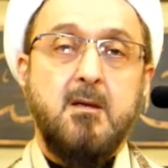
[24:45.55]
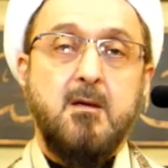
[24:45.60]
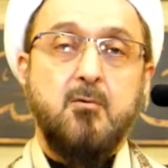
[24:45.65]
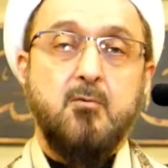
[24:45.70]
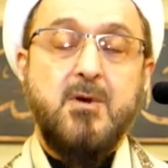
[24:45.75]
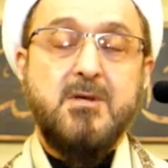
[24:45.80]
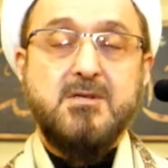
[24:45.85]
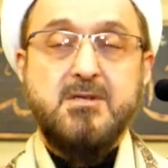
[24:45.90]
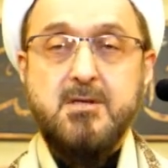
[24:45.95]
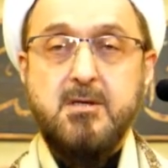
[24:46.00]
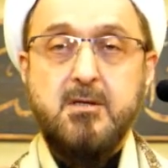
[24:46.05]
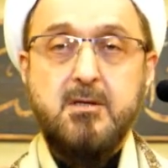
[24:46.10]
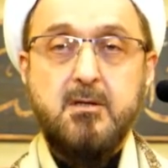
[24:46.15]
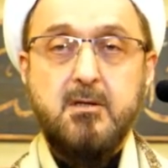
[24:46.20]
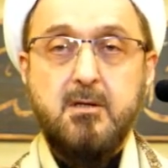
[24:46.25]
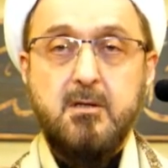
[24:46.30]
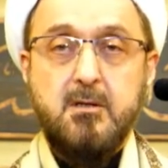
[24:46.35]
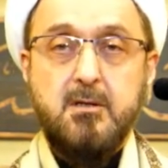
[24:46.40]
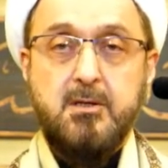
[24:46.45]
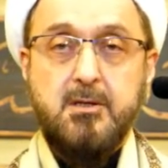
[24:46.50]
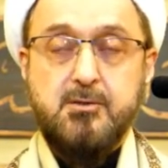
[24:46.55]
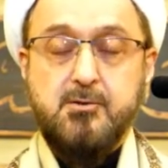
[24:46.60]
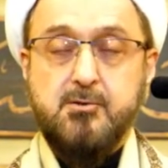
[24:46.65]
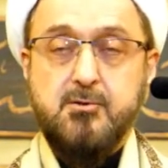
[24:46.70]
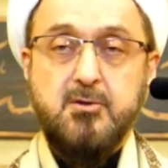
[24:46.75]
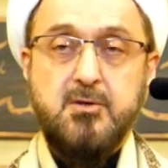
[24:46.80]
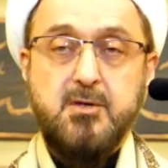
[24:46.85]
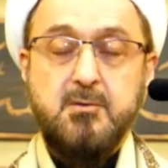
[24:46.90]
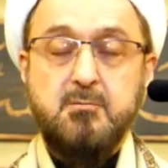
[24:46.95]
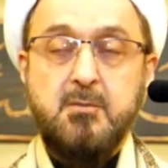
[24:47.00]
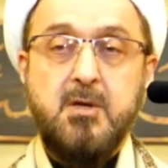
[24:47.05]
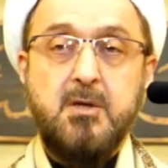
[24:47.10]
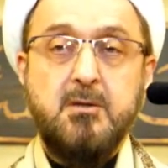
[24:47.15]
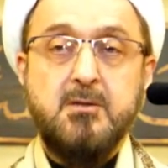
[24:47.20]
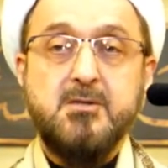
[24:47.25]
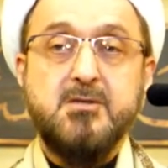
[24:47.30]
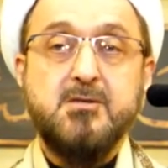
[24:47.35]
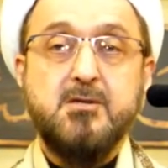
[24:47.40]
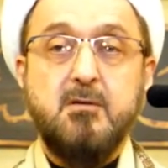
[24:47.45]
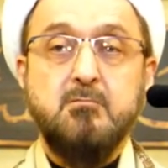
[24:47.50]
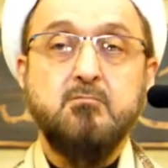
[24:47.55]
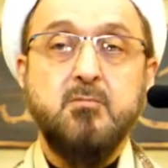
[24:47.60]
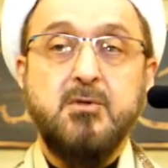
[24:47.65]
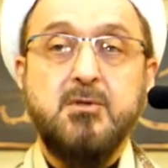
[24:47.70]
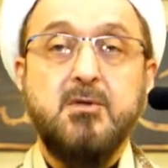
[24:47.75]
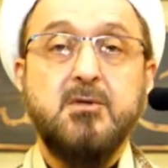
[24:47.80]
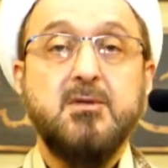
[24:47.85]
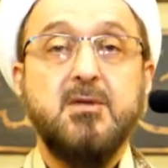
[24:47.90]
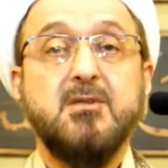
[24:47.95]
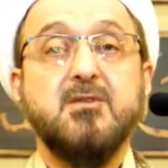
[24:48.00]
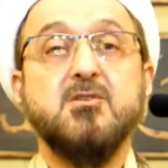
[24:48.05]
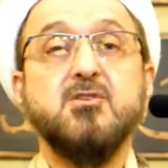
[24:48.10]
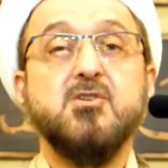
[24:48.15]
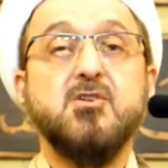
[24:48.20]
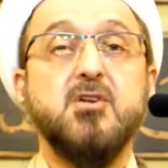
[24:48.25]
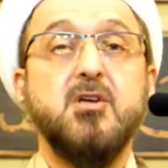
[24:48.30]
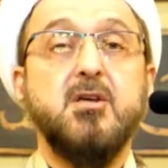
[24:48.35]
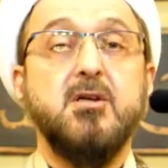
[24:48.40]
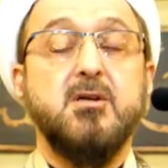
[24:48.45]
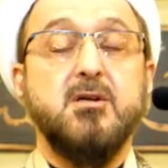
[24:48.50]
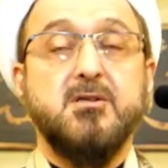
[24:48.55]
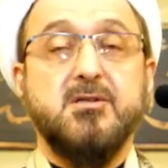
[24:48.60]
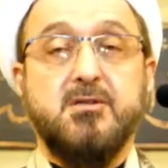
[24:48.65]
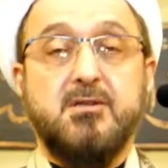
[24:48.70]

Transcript: Wazir literally means somebody that shares,